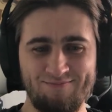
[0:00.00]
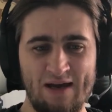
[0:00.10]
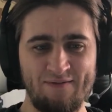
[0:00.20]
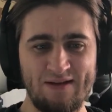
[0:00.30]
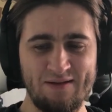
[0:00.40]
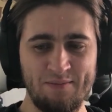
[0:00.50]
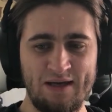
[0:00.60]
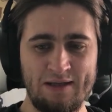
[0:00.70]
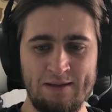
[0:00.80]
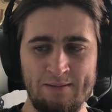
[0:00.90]
I think the
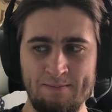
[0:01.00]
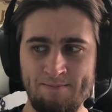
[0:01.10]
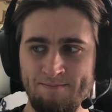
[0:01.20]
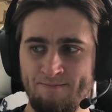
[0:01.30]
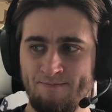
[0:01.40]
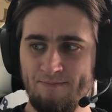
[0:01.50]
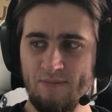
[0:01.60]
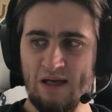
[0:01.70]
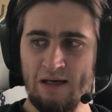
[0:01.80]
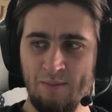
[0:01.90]
main
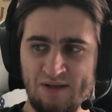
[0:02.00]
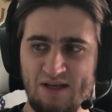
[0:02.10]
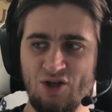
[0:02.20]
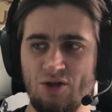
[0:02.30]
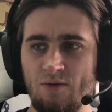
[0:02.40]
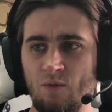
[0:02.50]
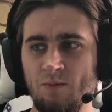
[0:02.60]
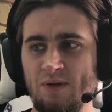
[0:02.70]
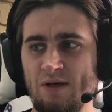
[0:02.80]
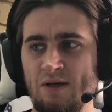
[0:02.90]
limitation
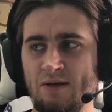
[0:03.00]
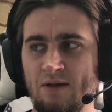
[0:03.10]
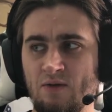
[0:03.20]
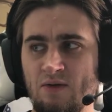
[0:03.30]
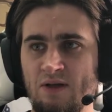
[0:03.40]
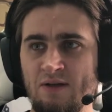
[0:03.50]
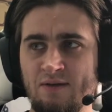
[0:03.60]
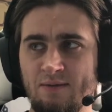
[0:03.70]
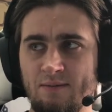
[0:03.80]
would be that you need